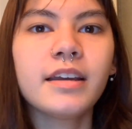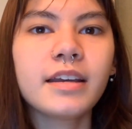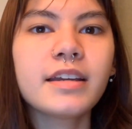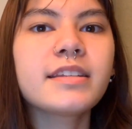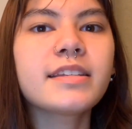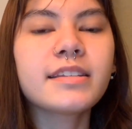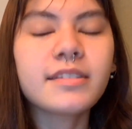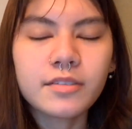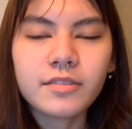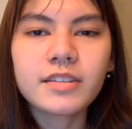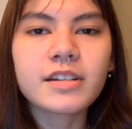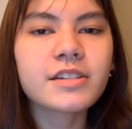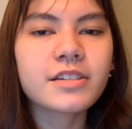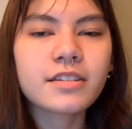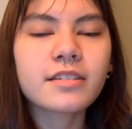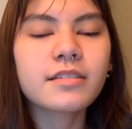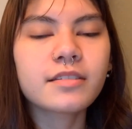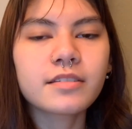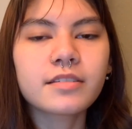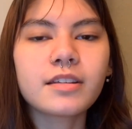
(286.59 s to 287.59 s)
because
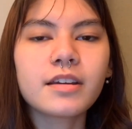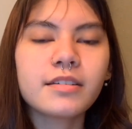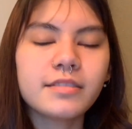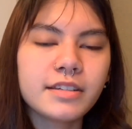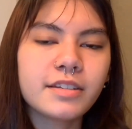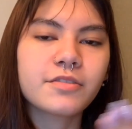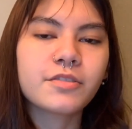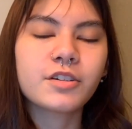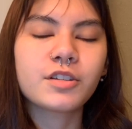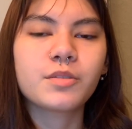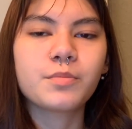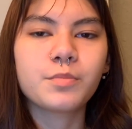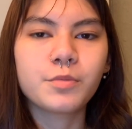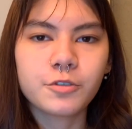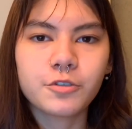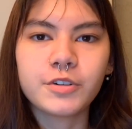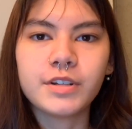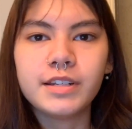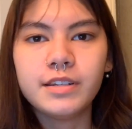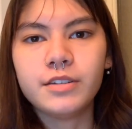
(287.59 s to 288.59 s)
there's a difference
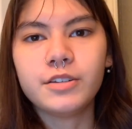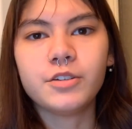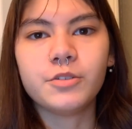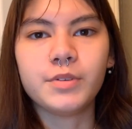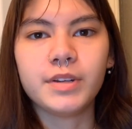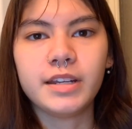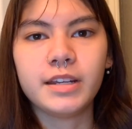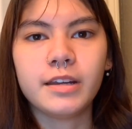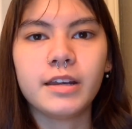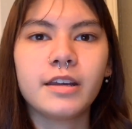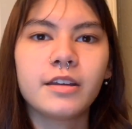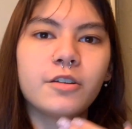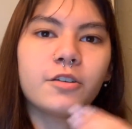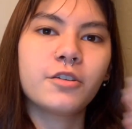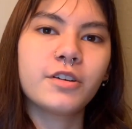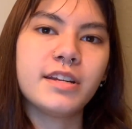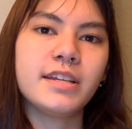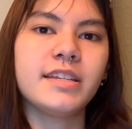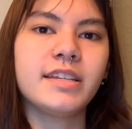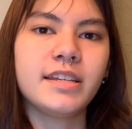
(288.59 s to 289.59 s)
between dewy and
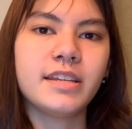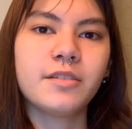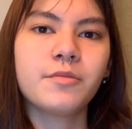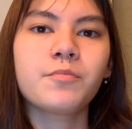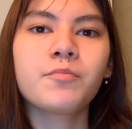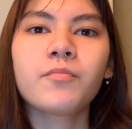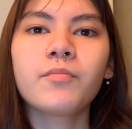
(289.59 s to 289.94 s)
greasy.